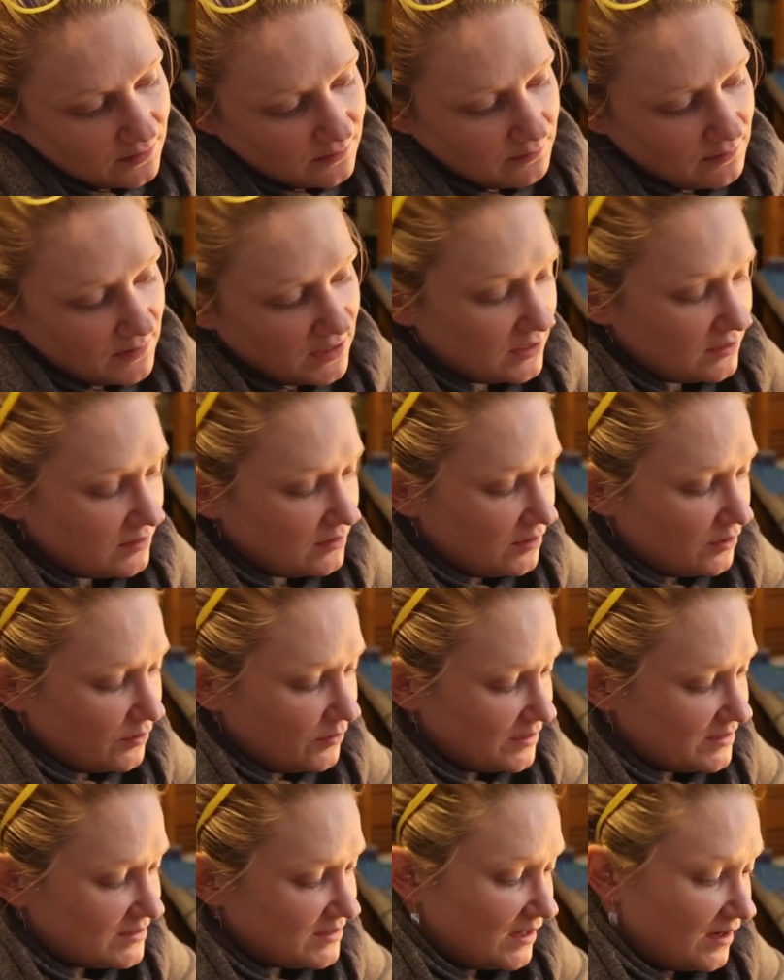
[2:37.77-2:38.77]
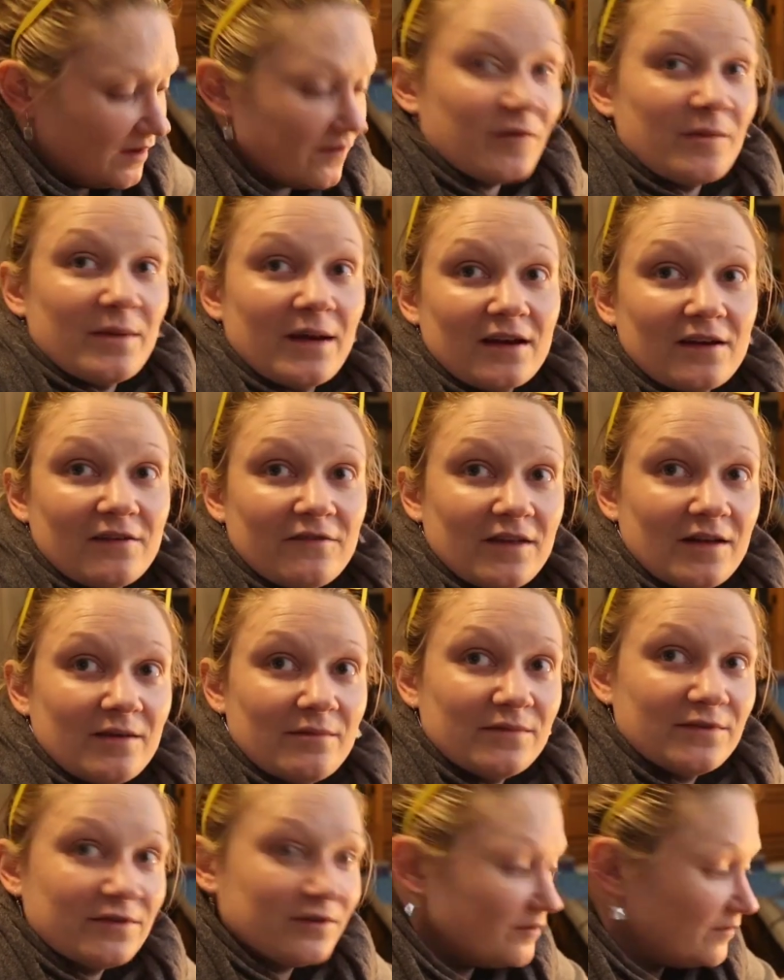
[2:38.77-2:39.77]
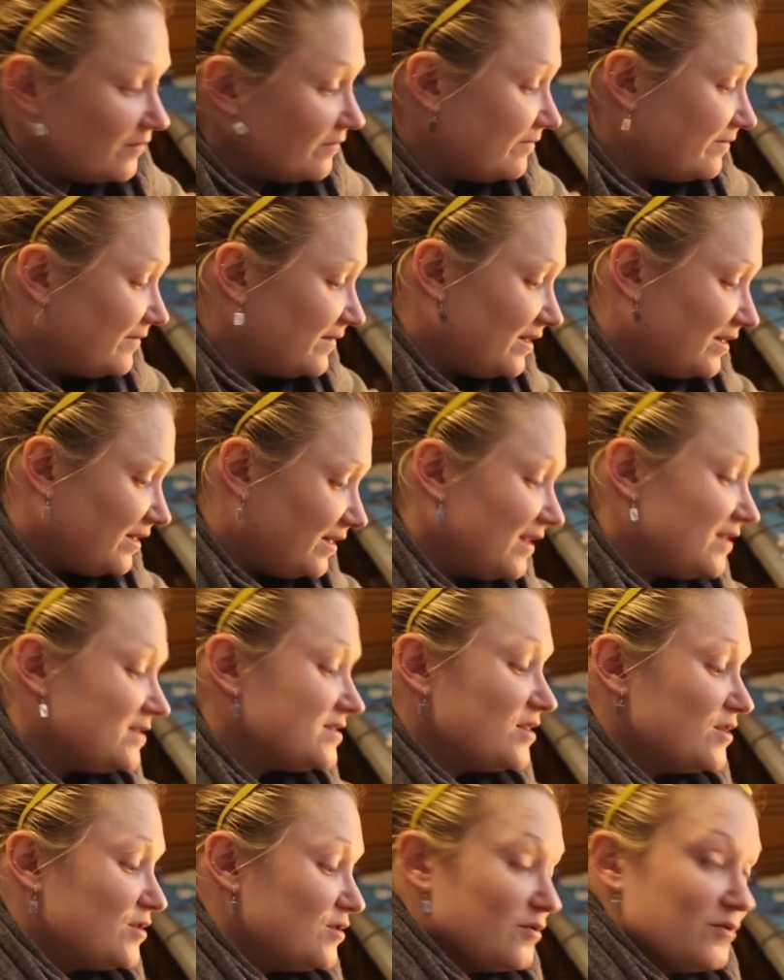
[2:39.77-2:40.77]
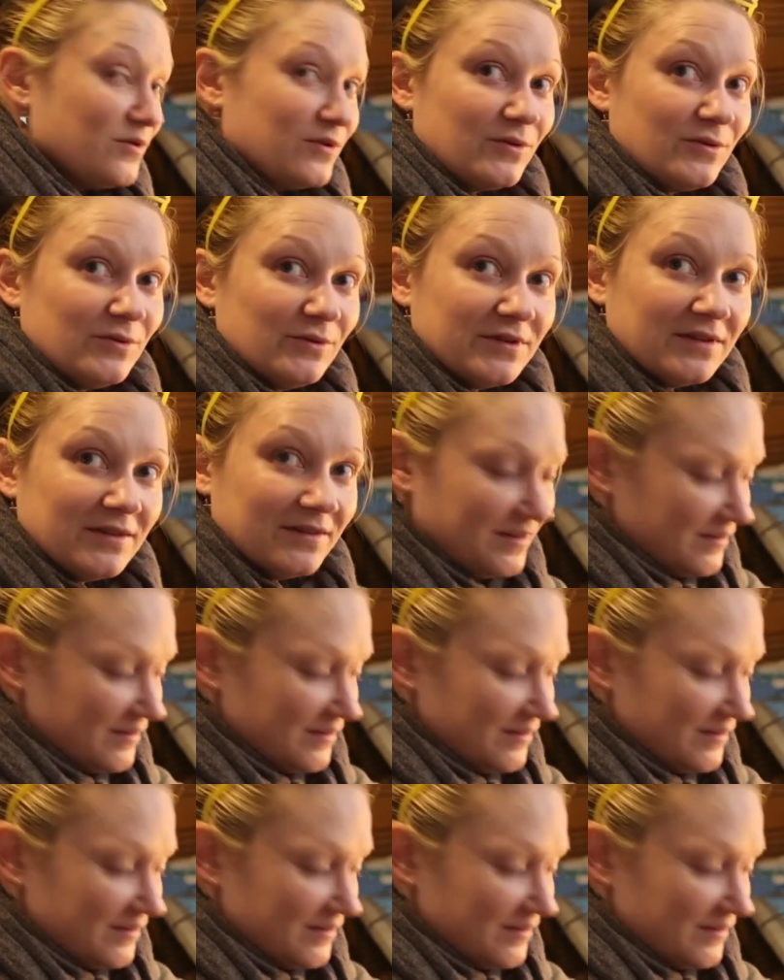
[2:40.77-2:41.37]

made in the USA on the back of them, so that's how you know they're old.